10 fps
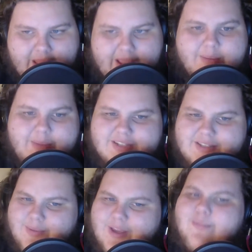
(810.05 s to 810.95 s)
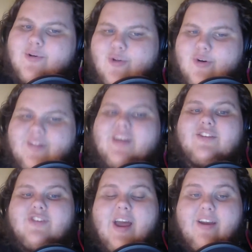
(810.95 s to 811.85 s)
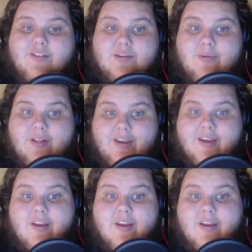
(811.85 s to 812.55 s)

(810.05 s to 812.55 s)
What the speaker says: he makes the people look like child's play.